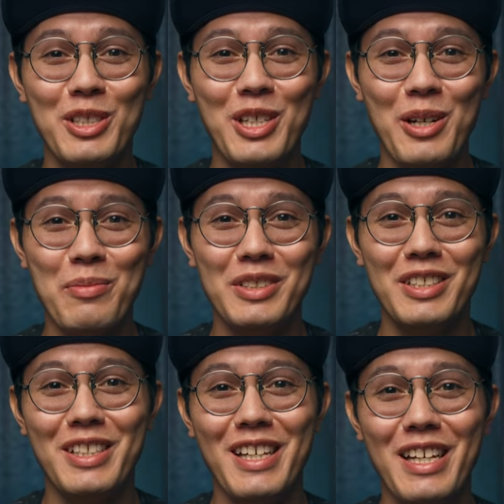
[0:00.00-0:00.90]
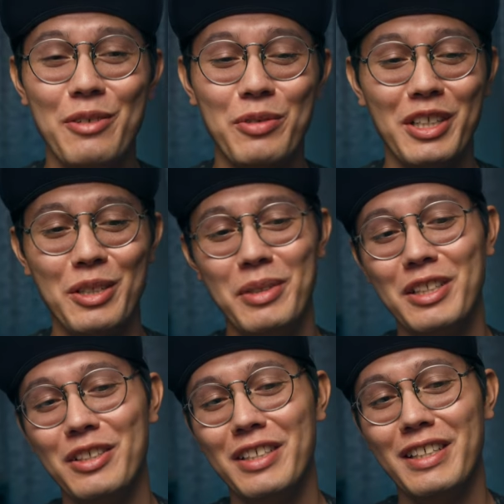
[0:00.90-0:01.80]
what's up? Today we're going to be
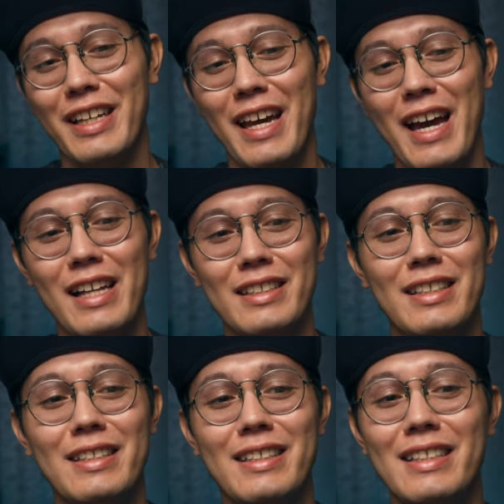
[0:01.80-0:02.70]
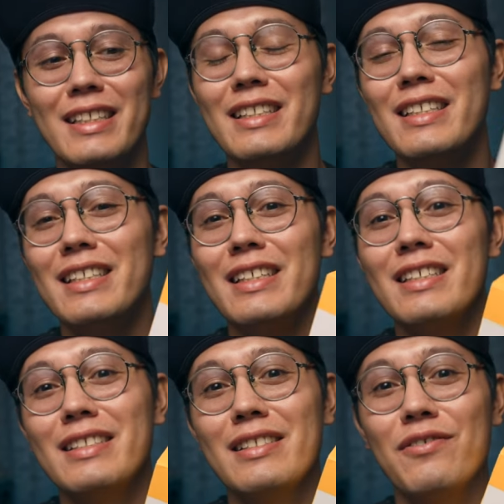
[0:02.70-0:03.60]
looking at the Deity
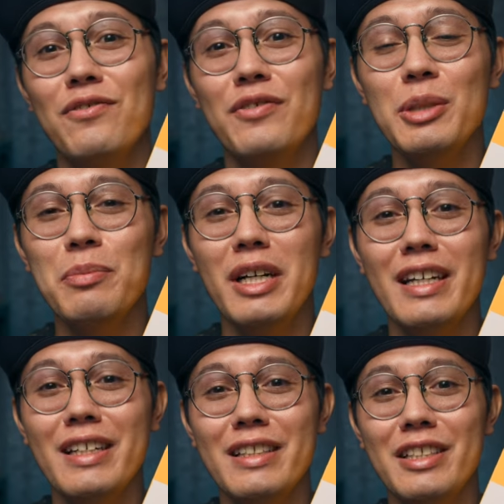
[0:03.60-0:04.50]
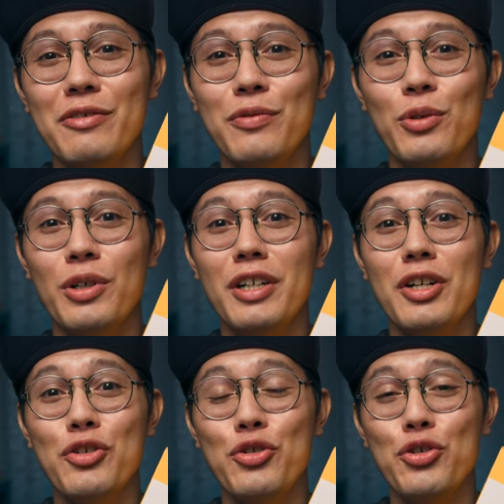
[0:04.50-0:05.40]
V-Mic
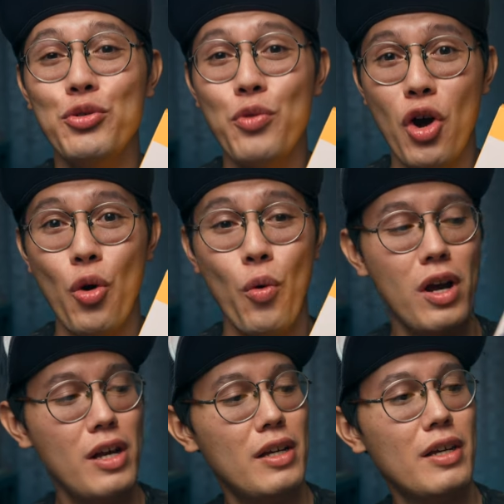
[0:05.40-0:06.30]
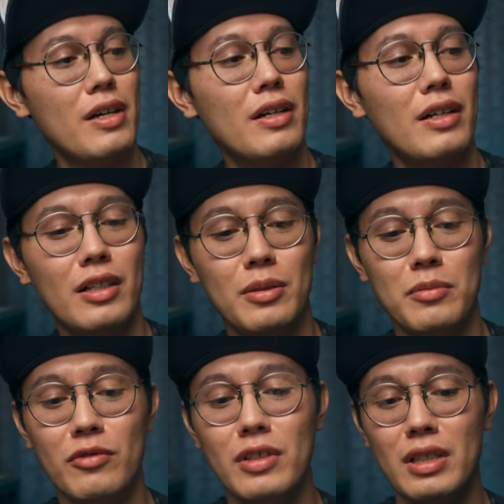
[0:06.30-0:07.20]
D4 Duo.
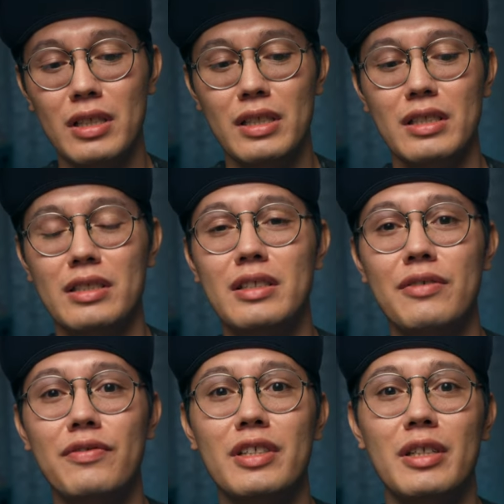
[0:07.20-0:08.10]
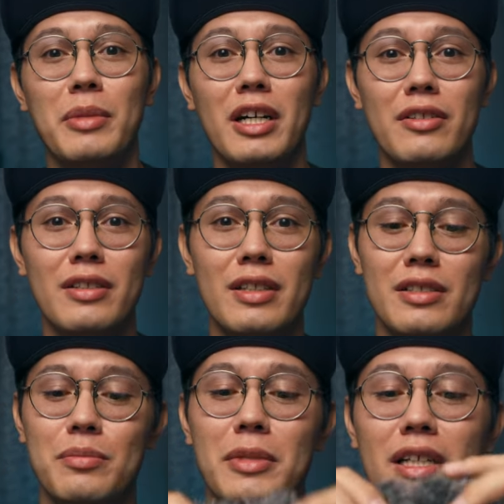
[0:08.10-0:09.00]
Um, what is different about
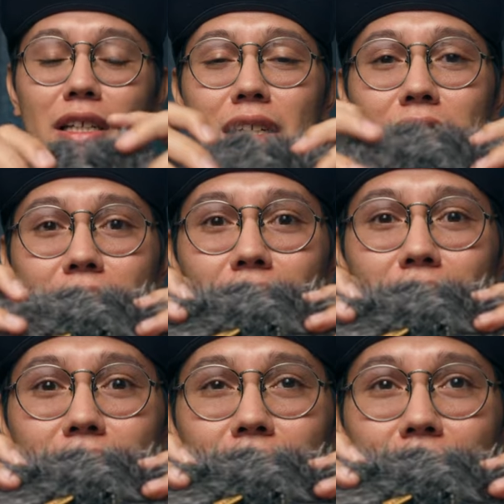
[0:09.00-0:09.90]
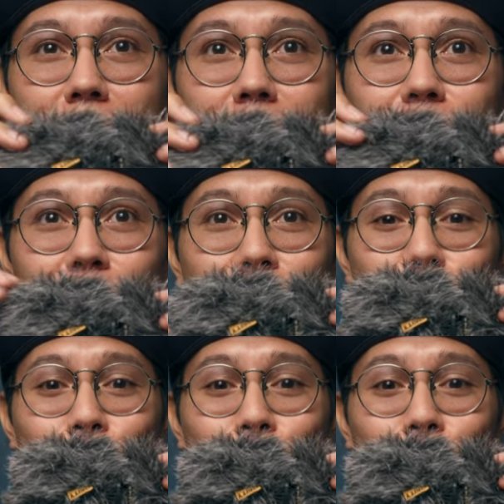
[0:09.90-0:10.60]
this mic is it has